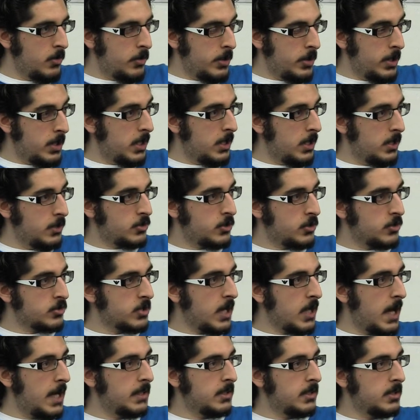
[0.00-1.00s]
the
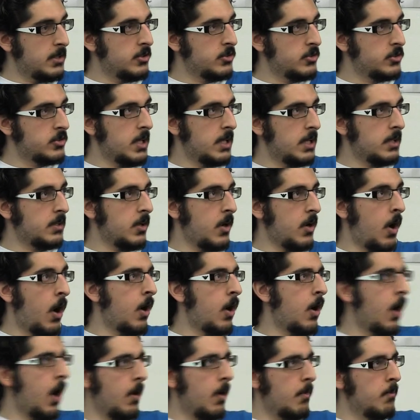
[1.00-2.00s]
societies that
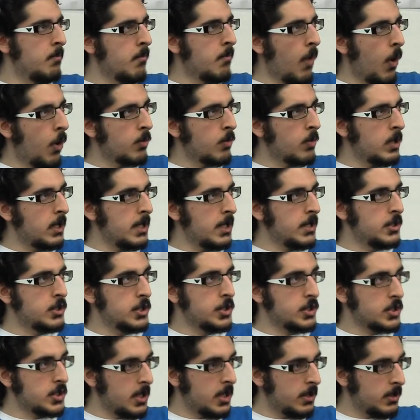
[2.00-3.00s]
are more
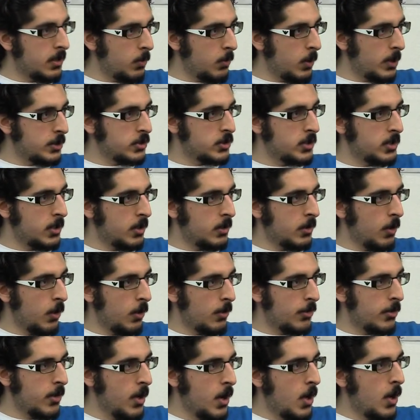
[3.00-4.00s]
religious than the ones in the
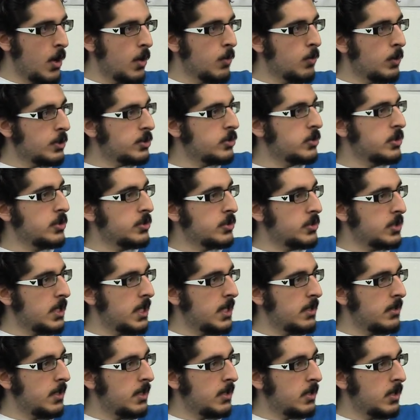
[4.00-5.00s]
north. What's to
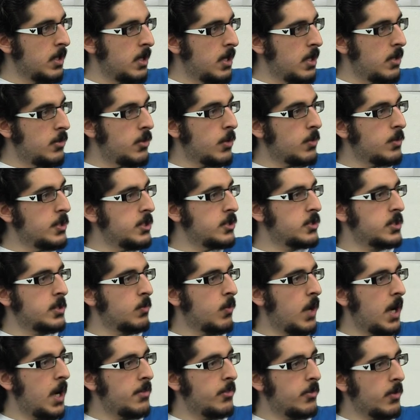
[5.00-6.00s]
say that the
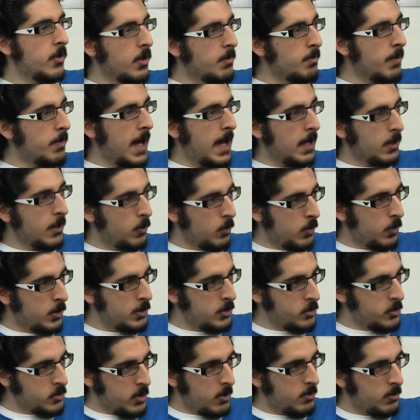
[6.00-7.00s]
reason why they're
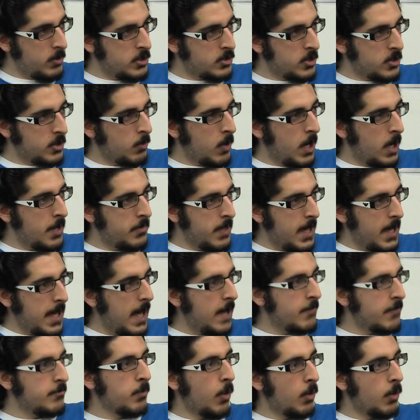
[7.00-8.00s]
backwards, the reason why
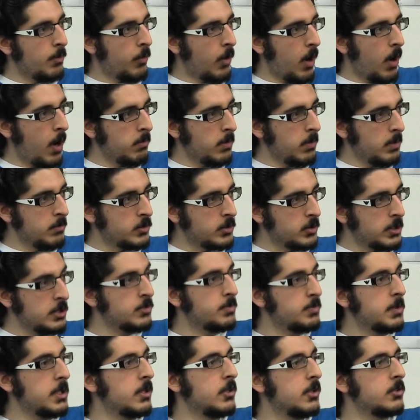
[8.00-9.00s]
they have more problems
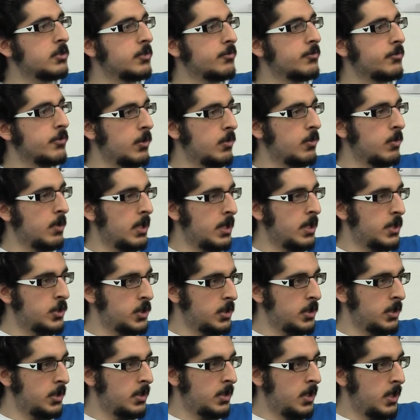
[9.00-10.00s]
is because of their
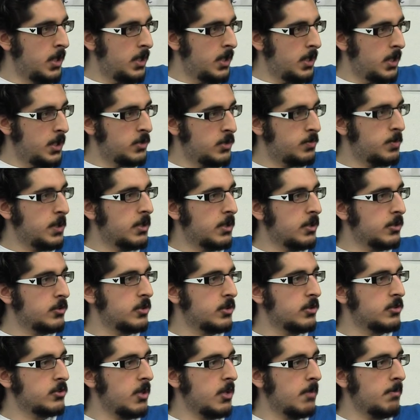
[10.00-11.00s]
religion, is
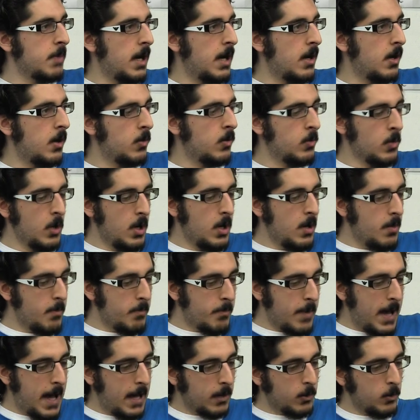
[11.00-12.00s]
because they're somehow
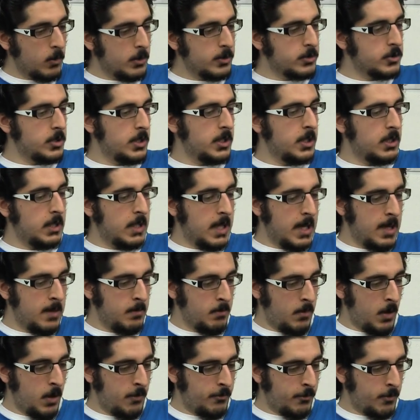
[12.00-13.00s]
backwards in the
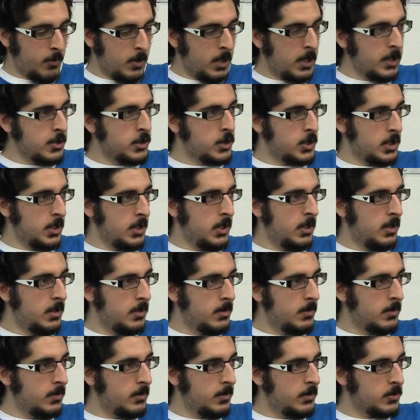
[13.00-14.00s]
name of religion.
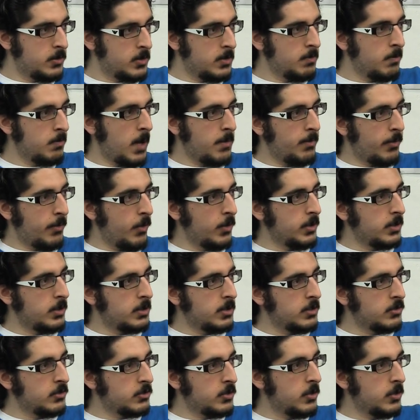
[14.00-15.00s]
See, my
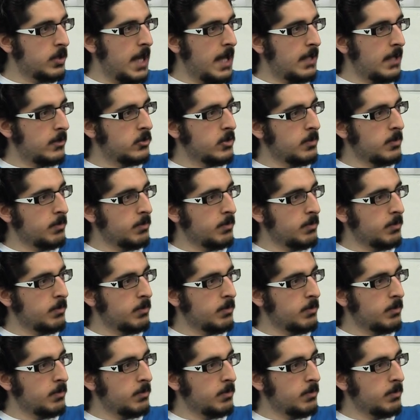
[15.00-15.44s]
point is you can't